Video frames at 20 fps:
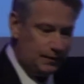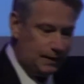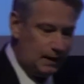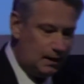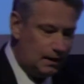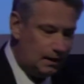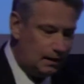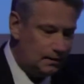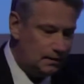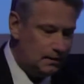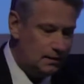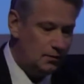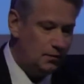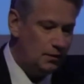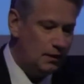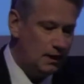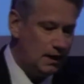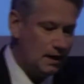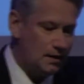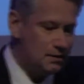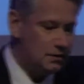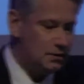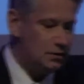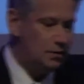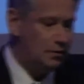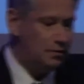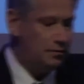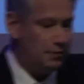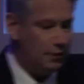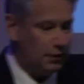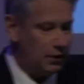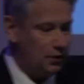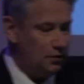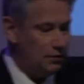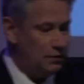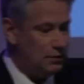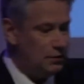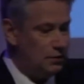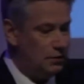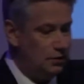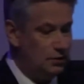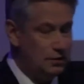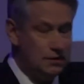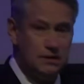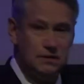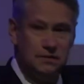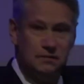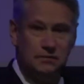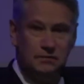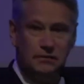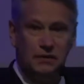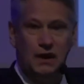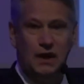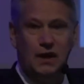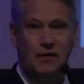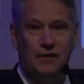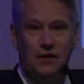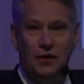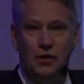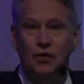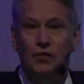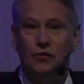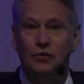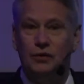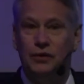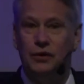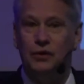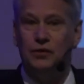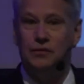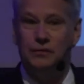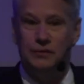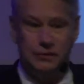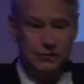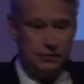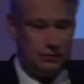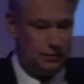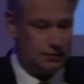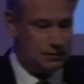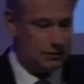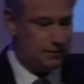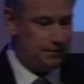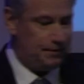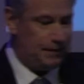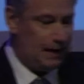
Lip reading: And when it comes to procurement rules, we have our own procurement rules.